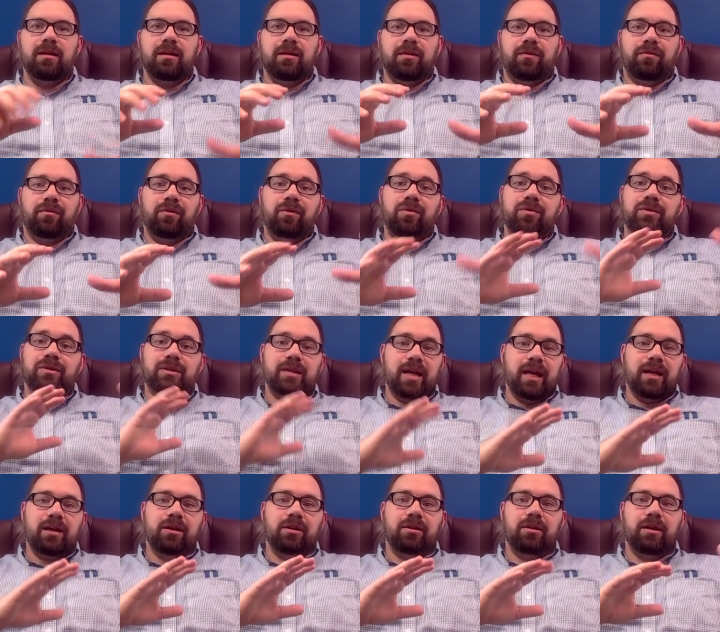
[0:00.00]
through
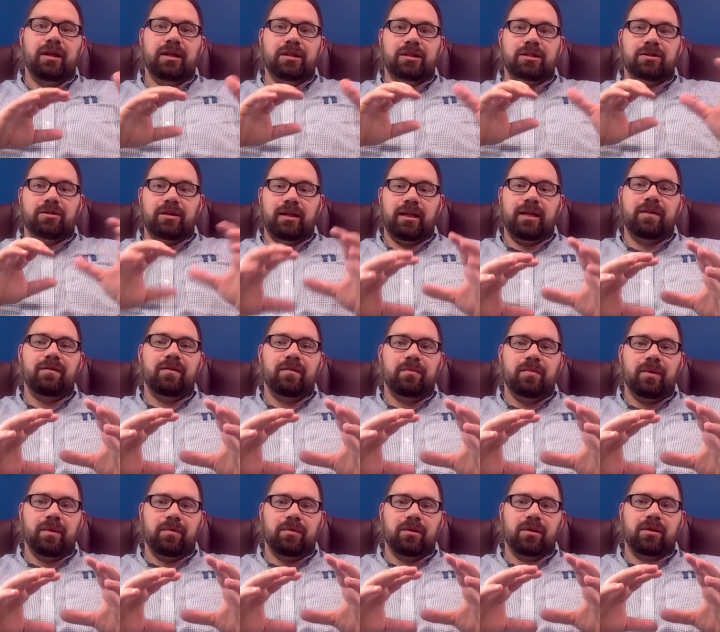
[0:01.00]
secular history and even
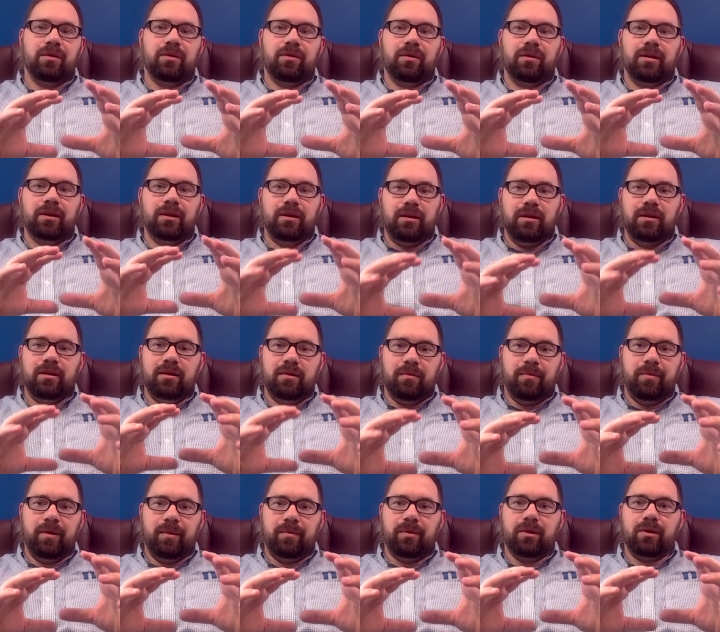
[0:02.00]
biblical, the
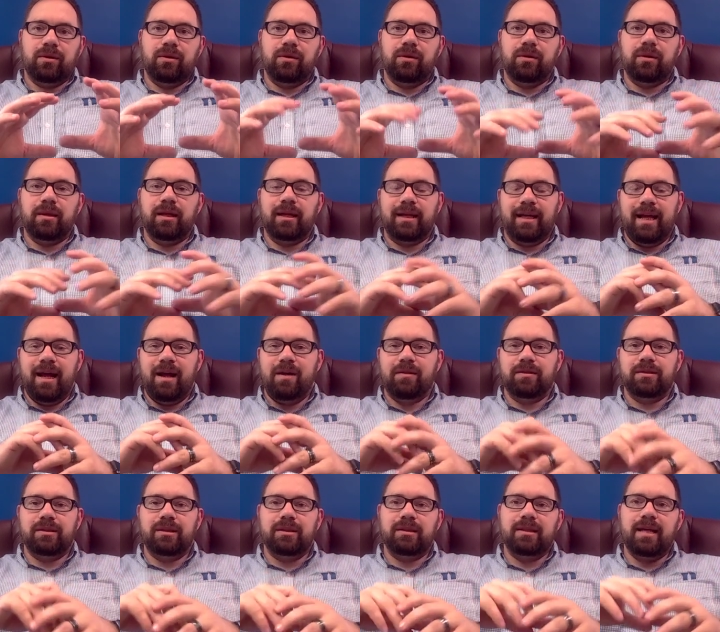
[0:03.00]
biblical
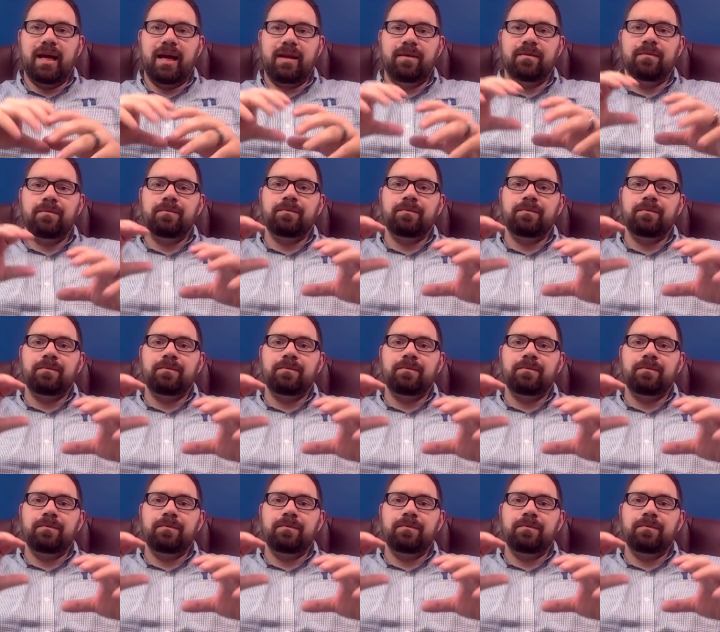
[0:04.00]
accounts, is that